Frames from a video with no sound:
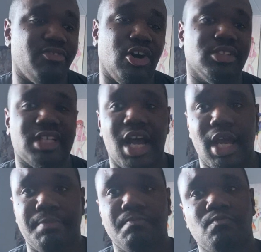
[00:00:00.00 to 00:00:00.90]
of all
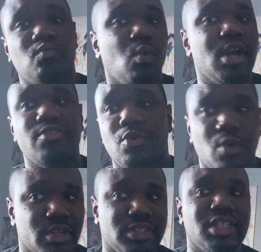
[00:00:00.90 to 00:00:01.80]
time? One of the
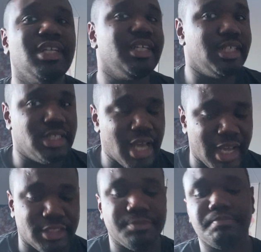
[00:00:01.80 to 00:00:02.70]
worst?
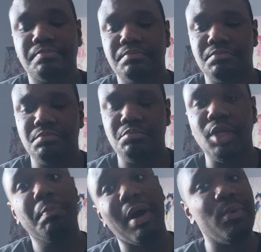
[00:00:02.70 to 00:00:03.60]
Yes.
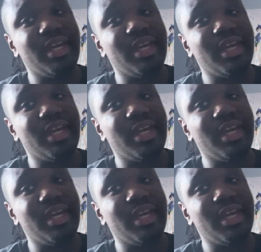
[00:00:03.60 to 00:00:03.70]
But